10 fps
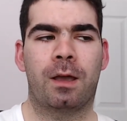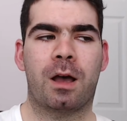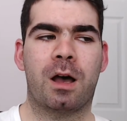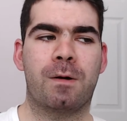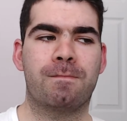
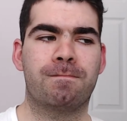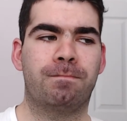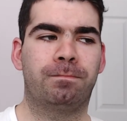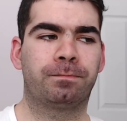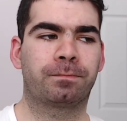
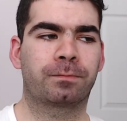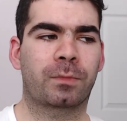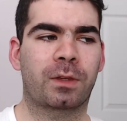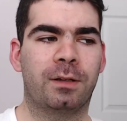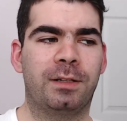
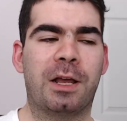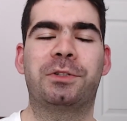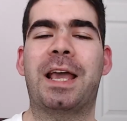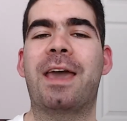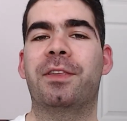Now,
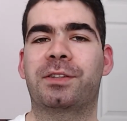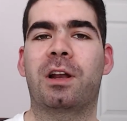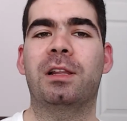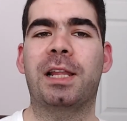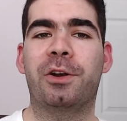to end this on
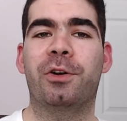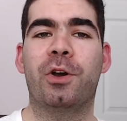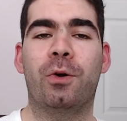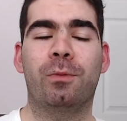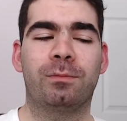a lighter
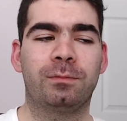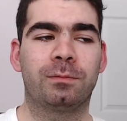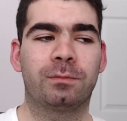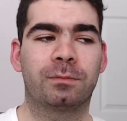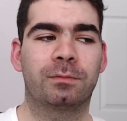note,
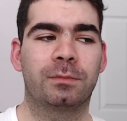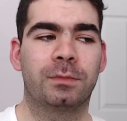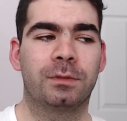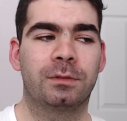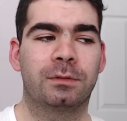
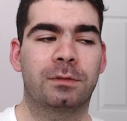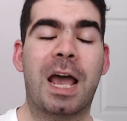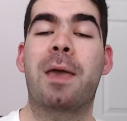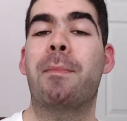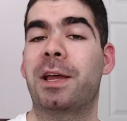
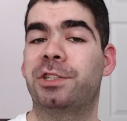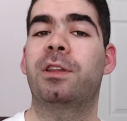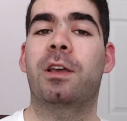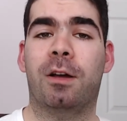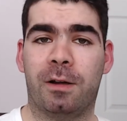I imagine
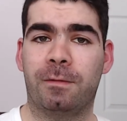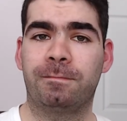they are.